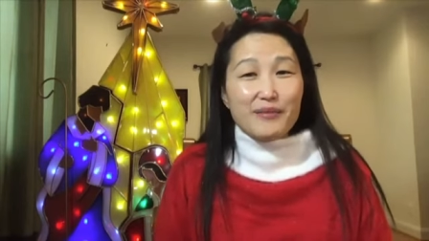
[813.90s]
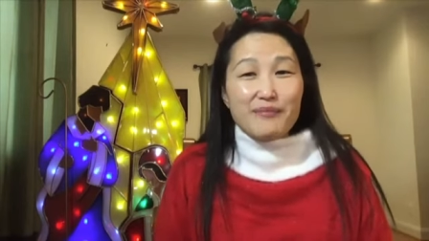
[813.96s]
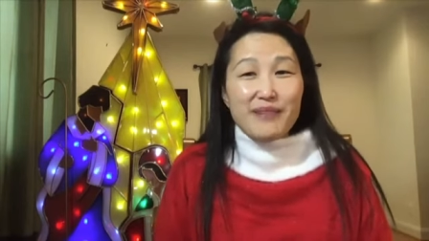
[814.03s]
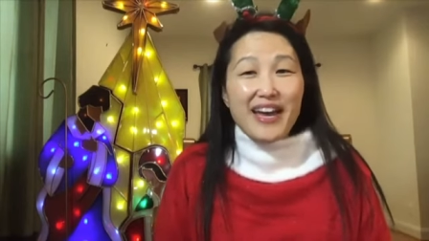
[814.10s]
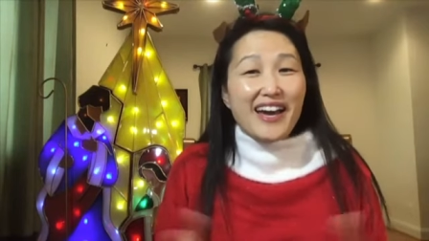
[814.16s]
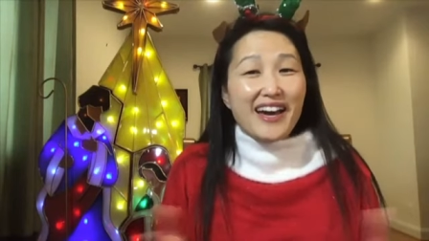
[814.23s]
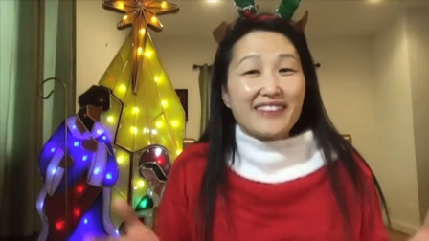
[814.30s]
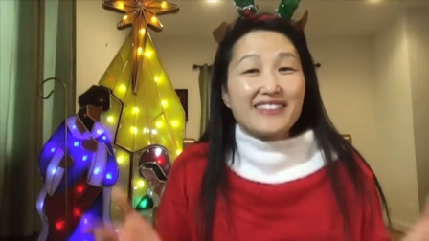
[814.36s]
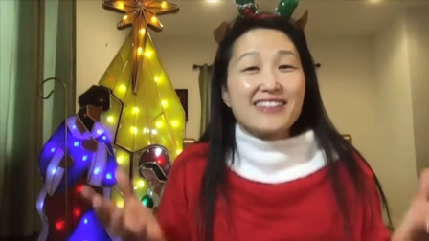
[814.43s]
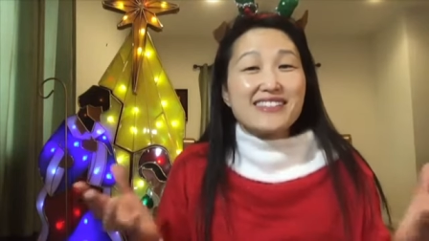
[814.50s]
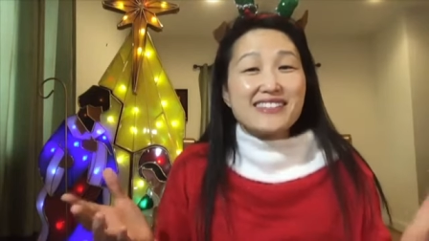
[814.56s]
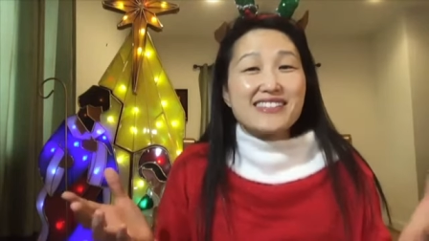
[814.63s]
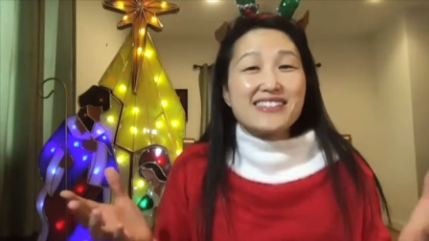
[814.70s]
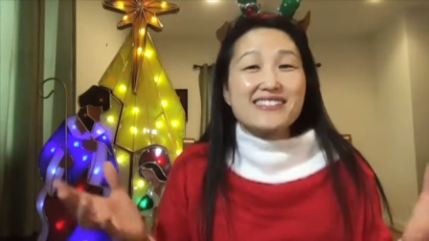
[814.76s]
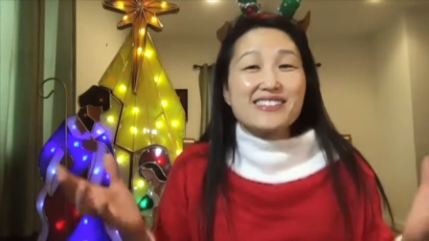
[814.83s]
Man, this
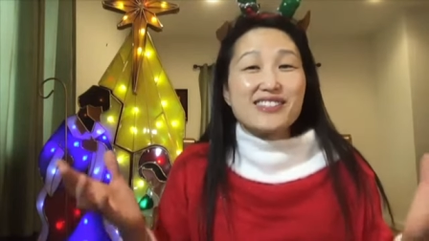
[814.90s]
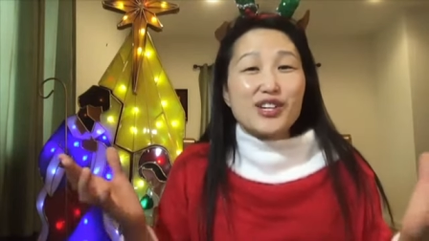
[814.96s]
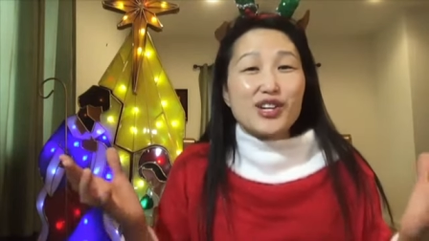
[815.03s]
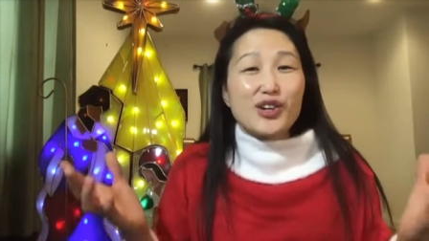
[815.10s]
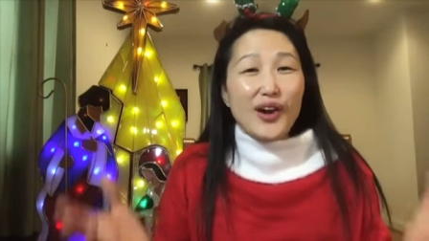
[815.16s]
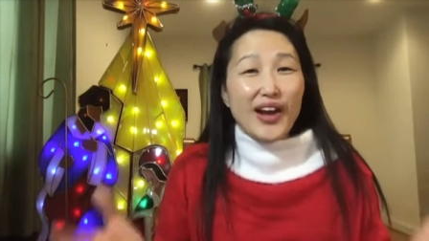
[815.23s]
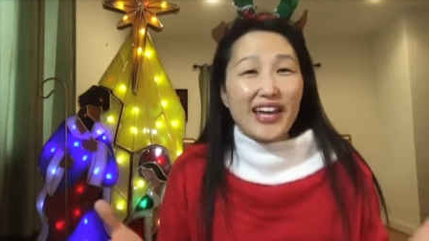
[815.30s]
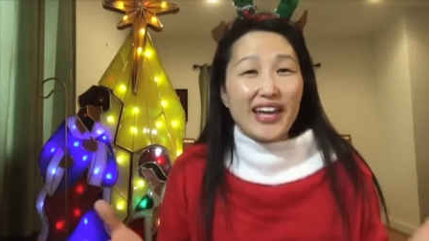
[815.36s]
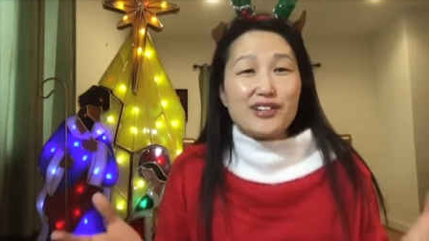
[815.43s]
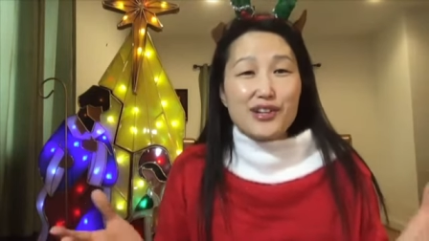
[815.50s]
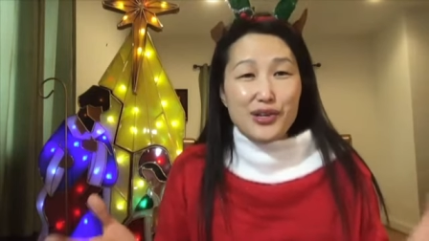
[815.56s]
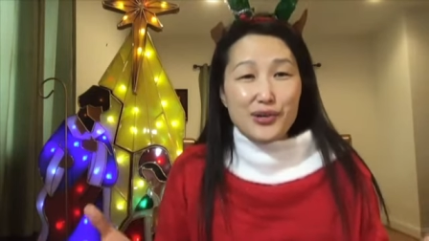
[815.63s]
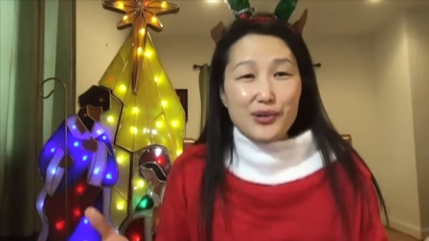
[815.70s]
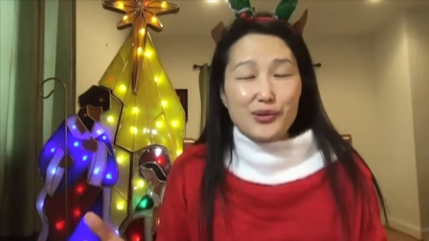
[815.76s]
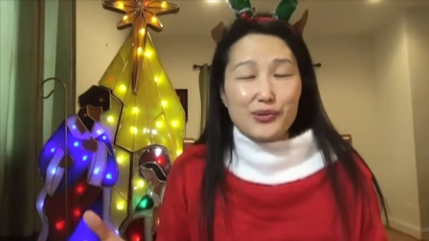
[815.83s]
is great
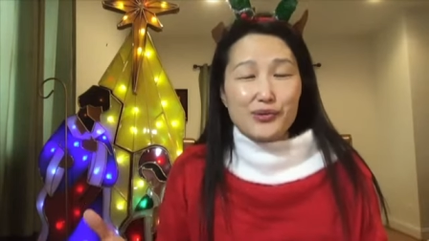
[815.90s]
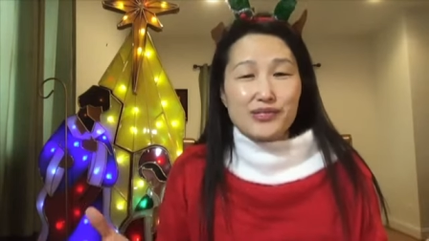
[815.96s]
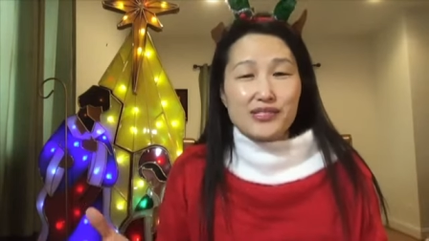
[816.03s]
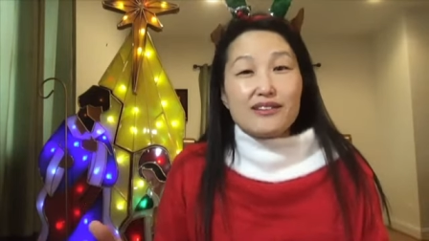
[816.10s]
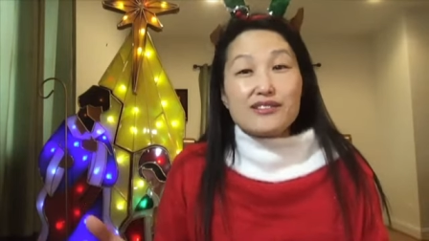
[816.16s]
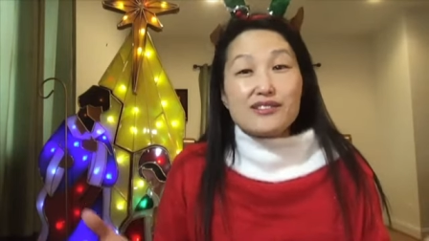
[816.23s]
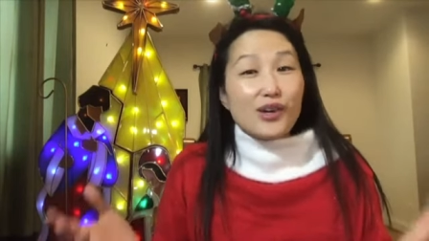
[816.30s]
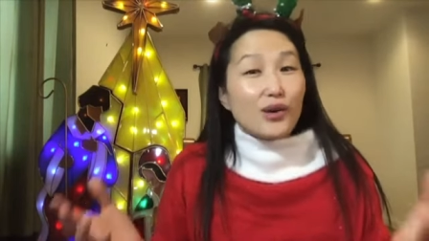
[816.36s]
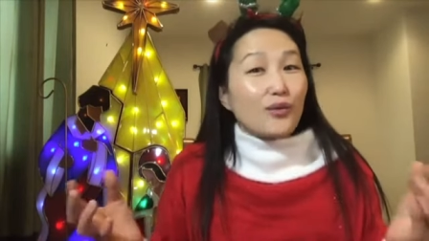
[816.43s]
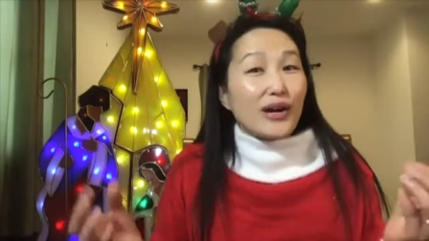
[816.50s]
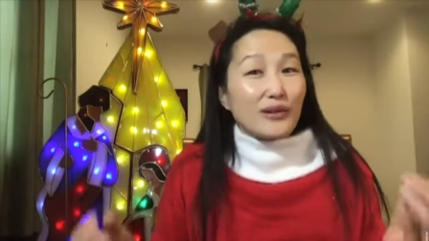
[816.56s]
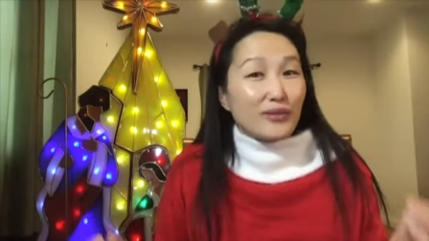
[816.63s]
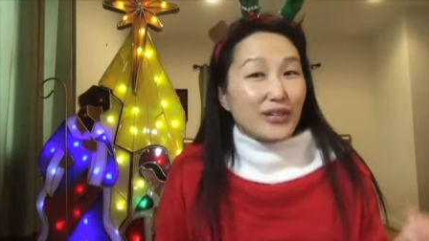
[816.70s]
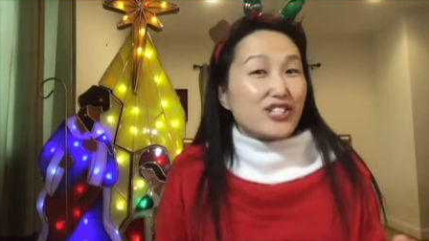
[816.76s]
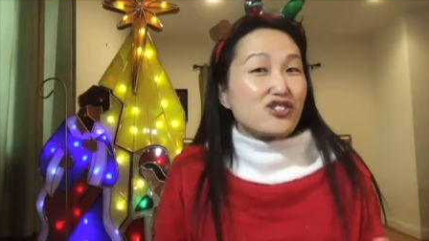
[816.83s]
news. So when
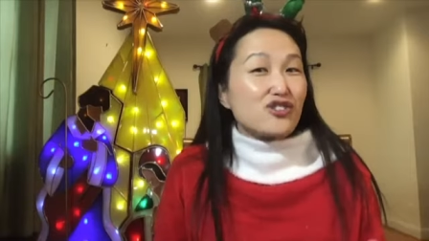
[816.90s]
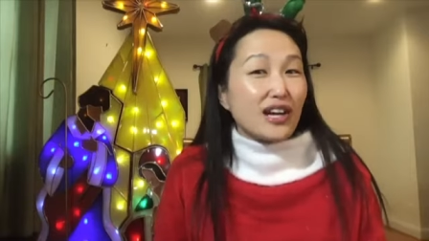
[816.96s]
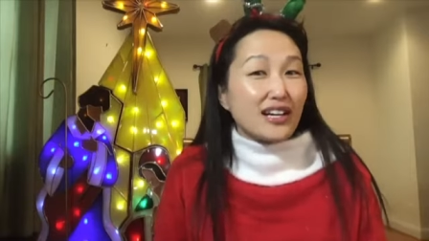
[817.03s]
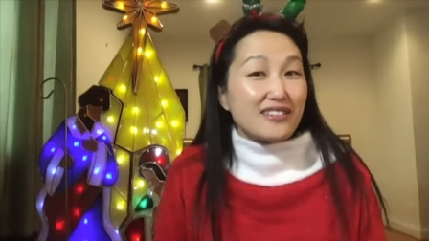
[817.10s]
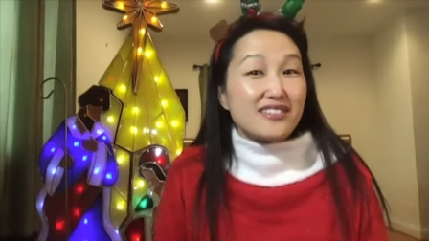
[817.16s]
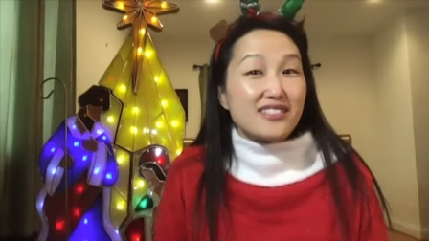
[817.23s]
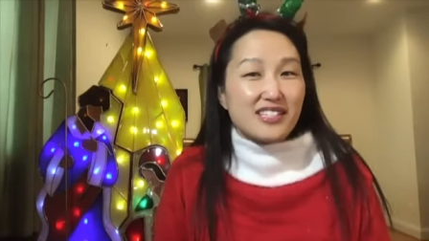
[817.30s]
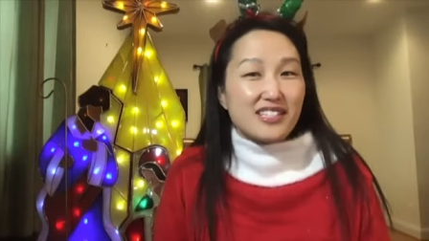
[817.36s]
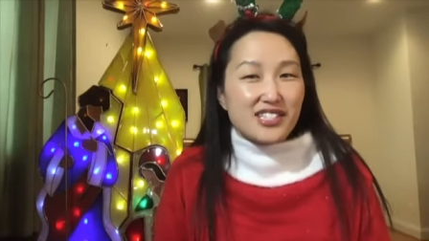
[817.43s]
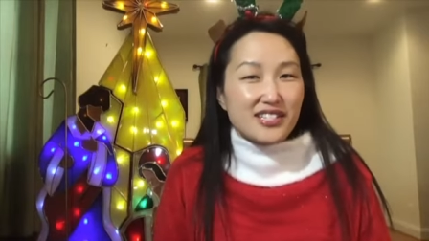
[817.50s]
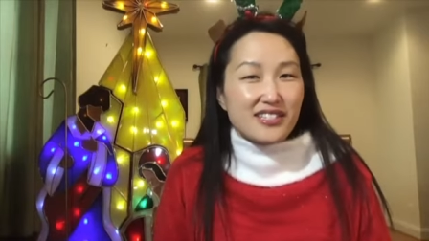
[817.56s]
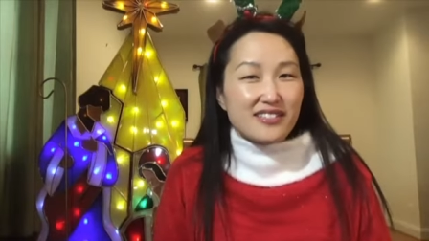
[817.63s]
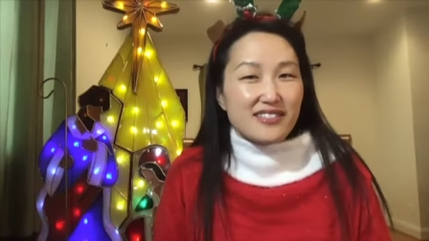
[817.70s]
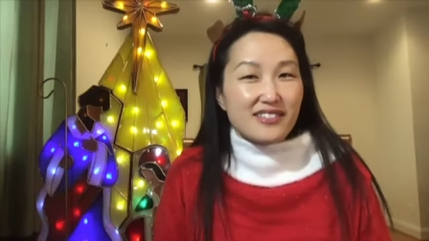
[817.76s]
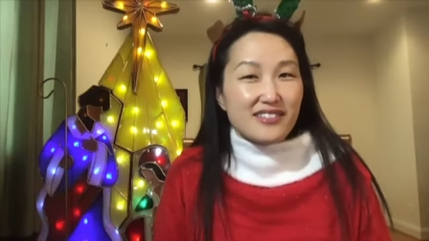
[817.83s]
we trust in
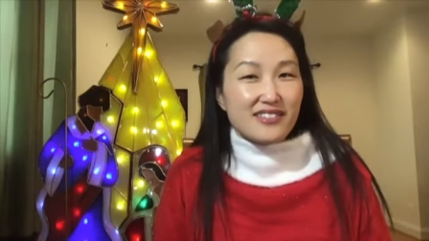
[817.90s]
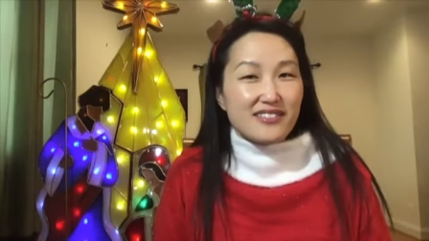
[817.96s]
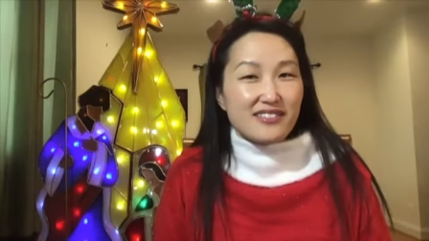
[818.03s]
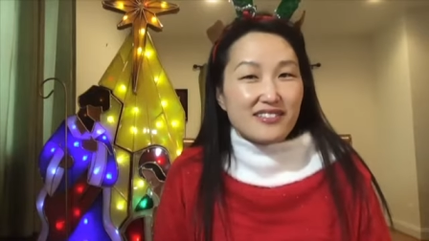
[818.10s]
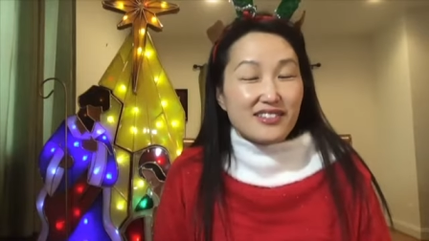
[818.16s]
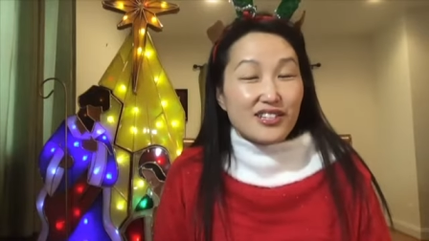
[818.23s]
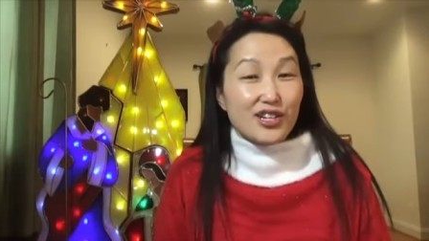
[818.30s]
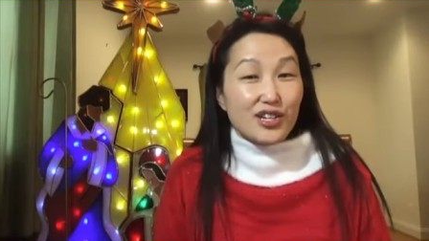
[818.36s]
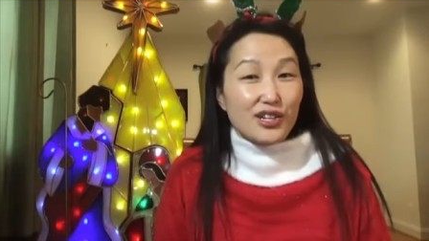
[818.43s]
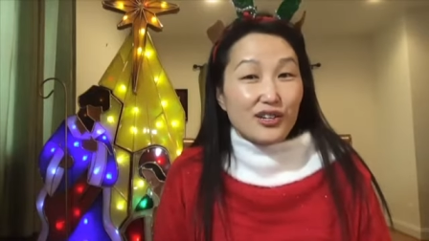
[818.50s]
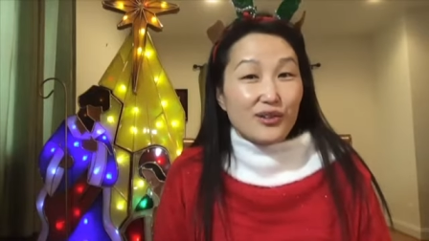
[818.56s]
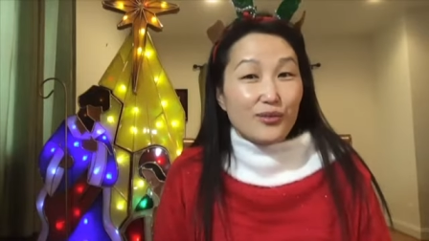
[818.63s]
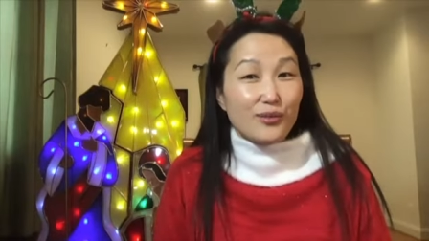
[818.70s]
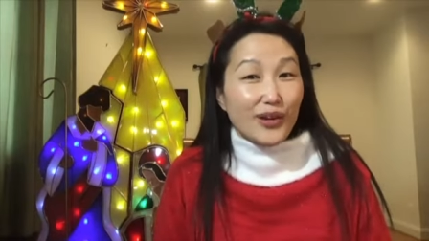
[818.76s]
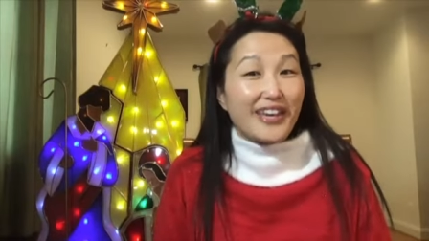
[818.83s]
Jesus,
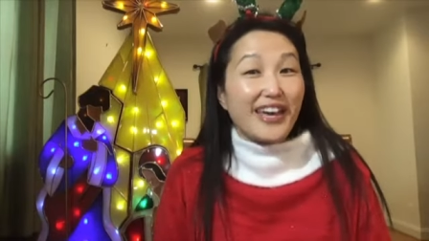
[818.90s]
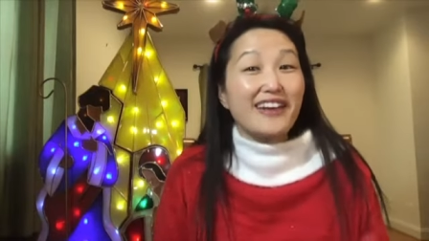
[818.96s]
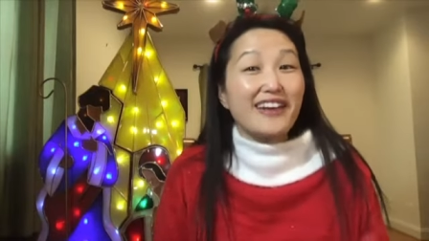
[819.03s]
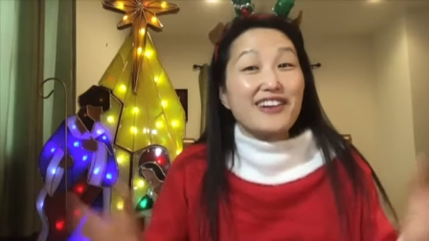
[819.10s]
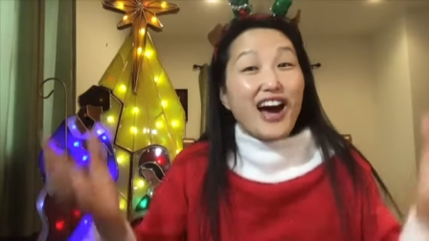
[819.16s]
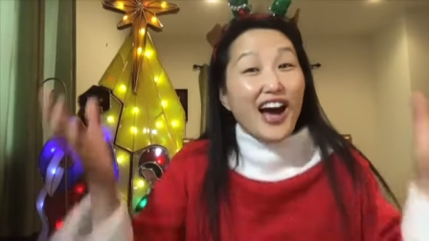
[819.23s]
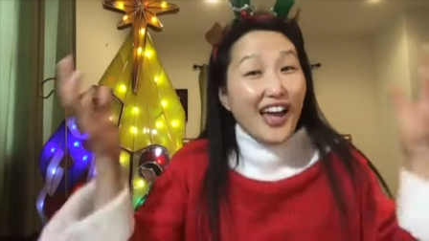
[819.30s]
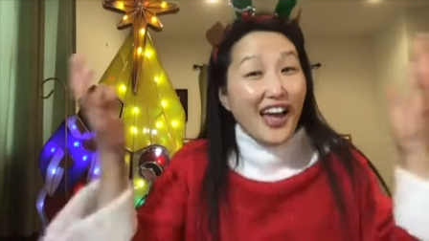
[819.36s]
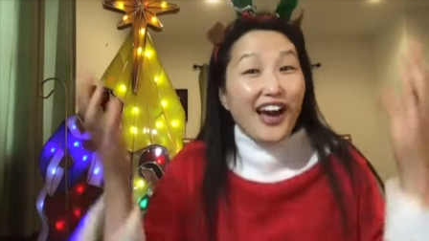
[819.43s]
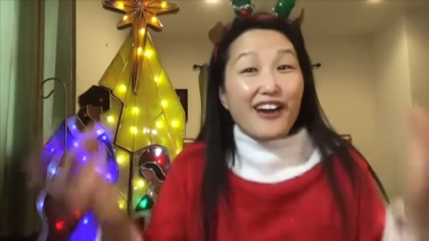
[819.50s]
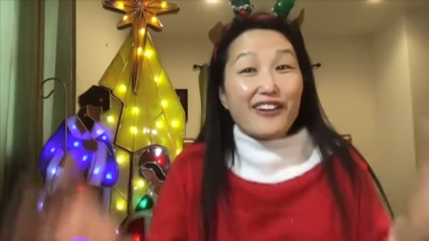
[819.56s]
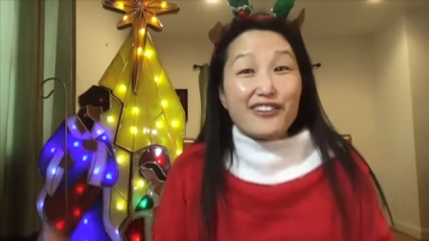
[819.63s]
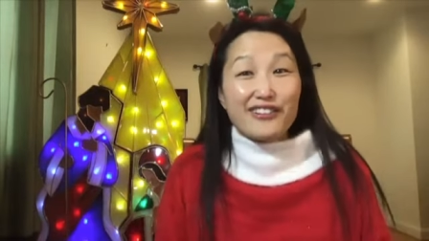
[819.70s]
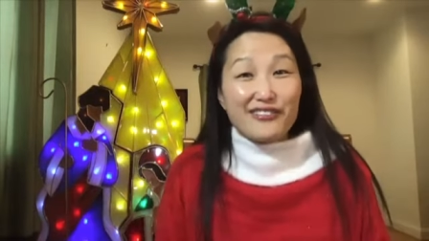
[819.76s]
we get Niagara